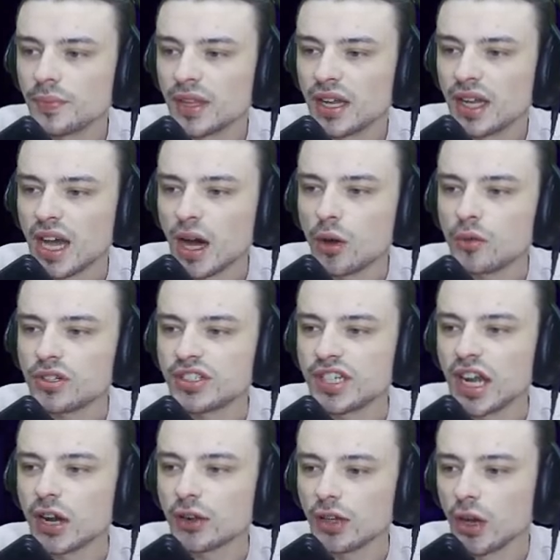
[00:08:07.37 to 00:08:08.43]
How
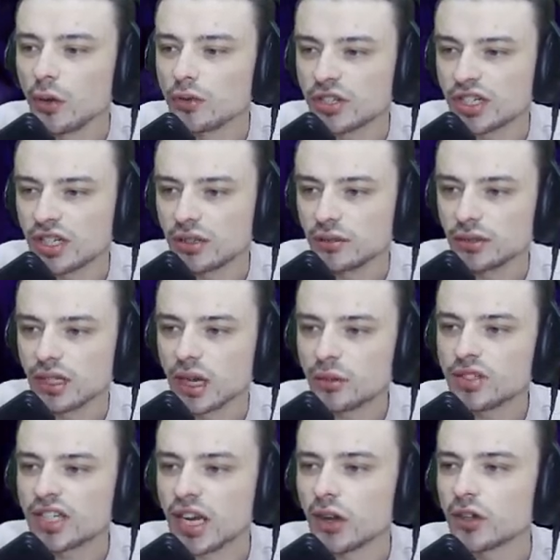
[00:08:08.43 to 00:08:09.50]
dare you? Oh, shit. How
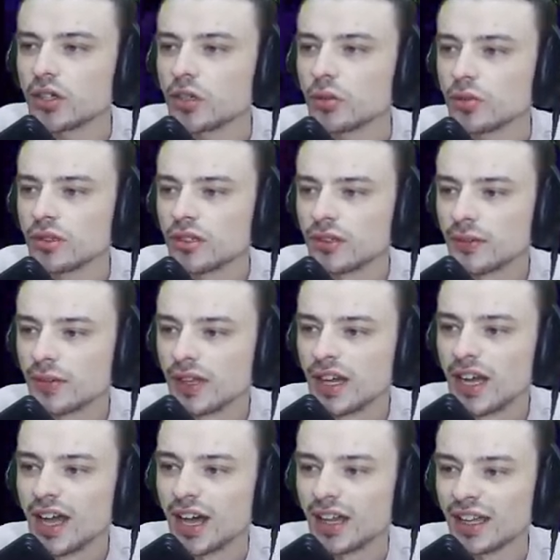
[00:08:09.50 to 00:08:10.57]
dare you?
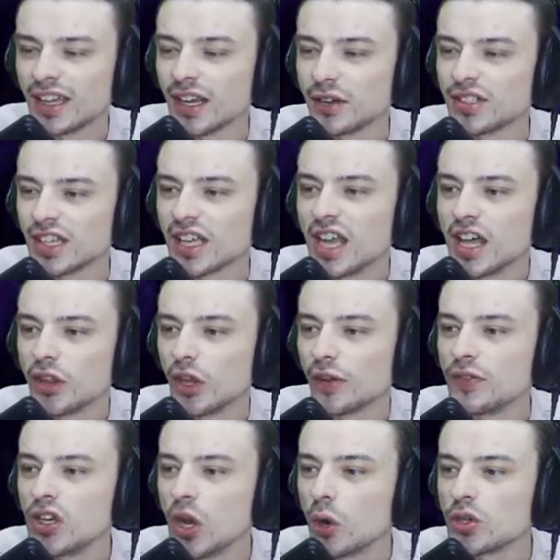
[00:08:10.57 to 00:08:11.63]
I like how he's like, they'll have
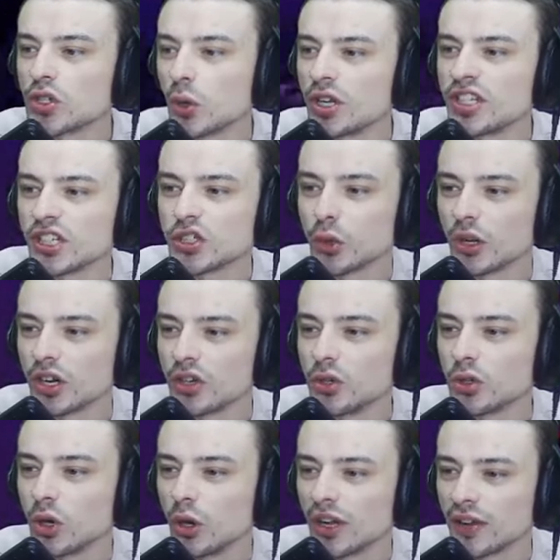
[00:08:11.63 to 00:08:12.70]
no choice to join our new
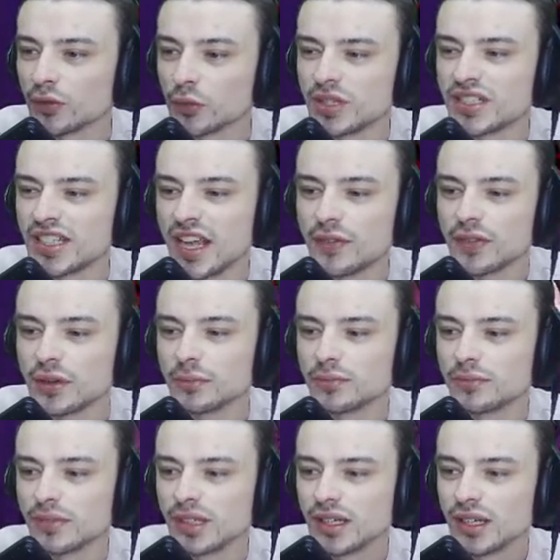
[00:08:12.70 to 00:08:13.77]
cult after we save them.
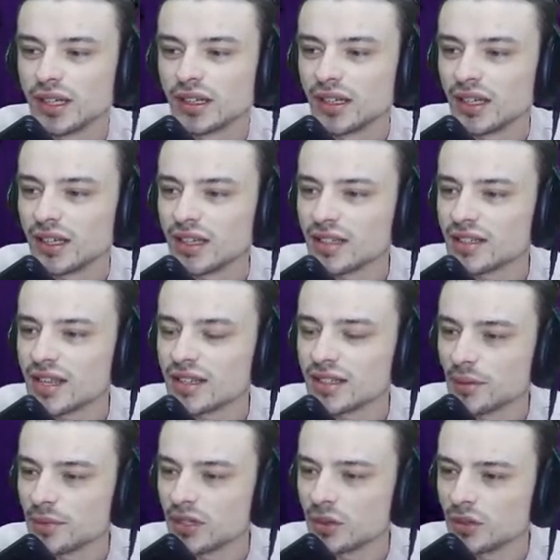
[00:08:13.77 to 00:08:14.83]
Like, is that
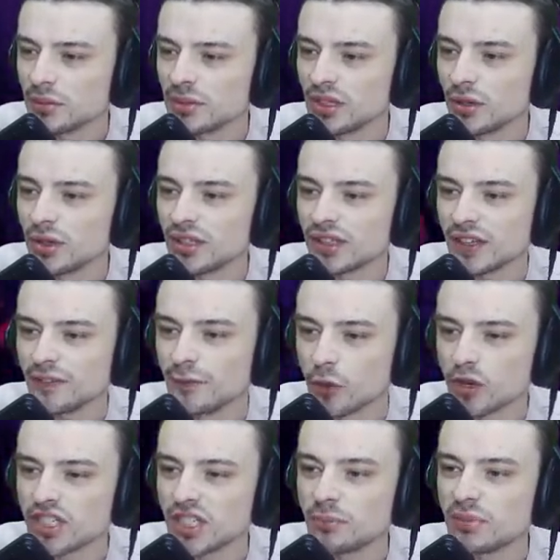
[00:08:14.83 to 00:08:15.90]
something you want to be doing? Like,
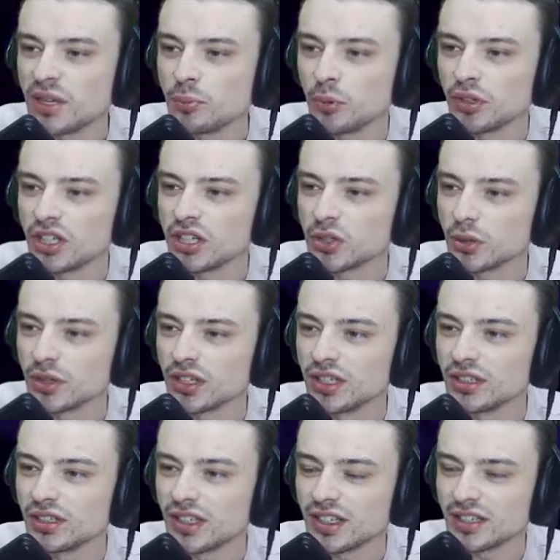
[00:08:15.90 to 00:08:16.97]
forcing people to joining,
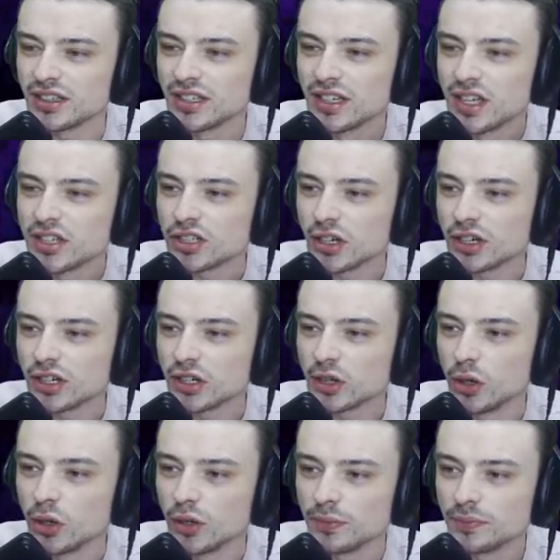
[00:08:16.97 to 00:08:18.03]
like, starting your
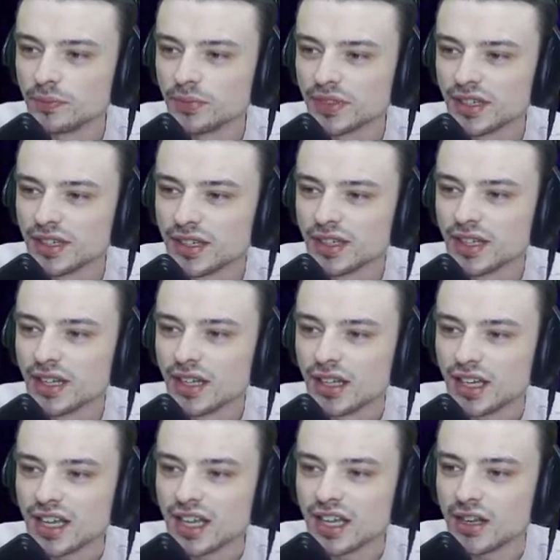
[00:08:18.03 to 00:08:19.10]
cult? Like,
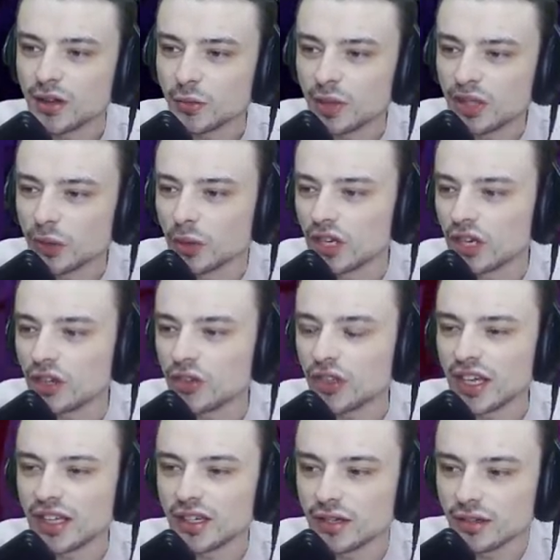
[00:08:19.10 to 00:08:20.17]
are we doing a good thing
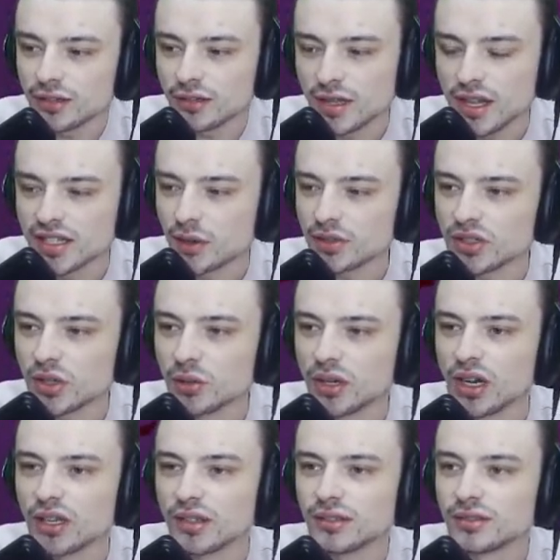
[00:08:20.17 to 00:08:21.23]
here? Is that what's going on?